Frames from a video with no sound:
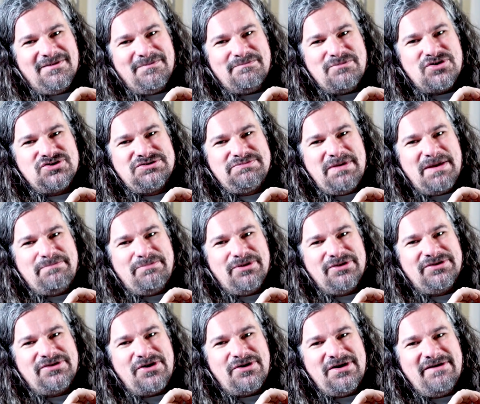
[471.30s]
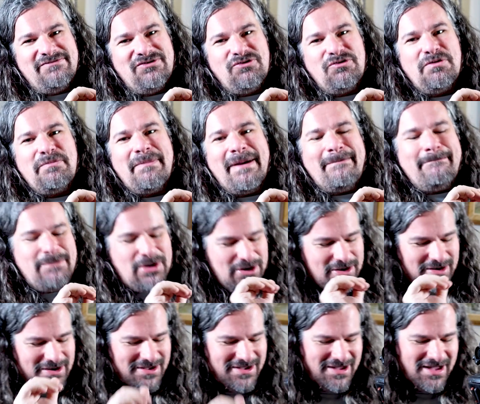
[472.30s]
most people don't even
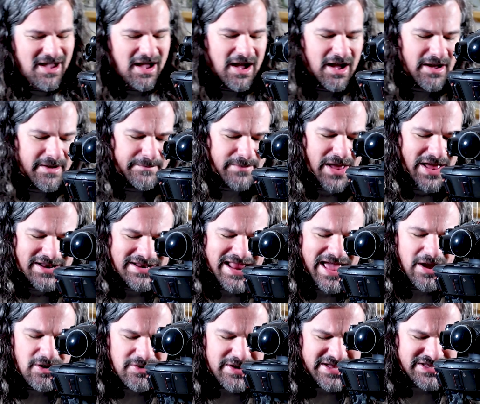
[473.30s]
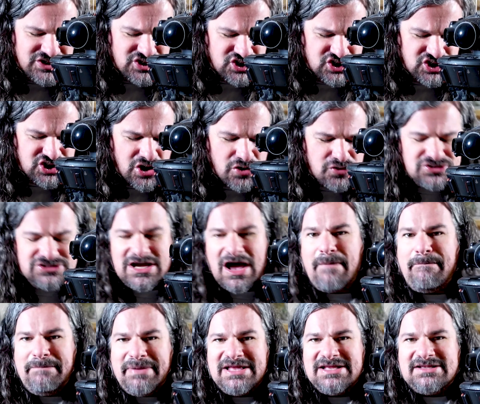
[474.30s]
remember. Now, it shows
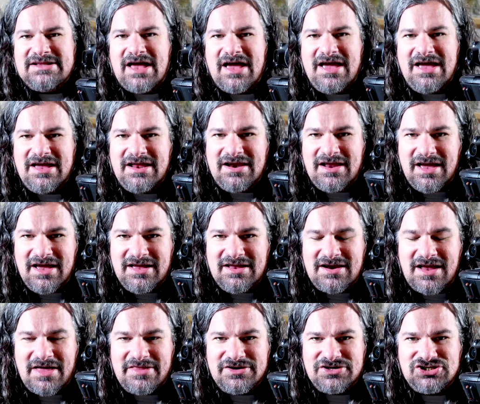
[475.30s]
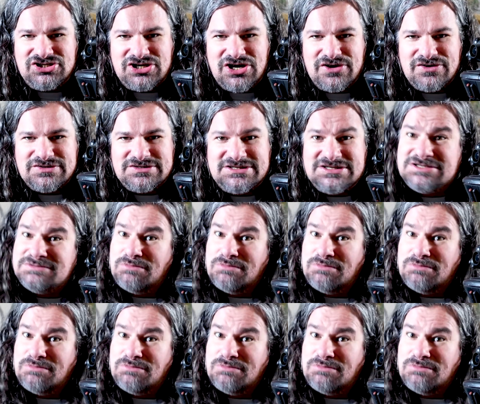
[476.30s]
up in other shows.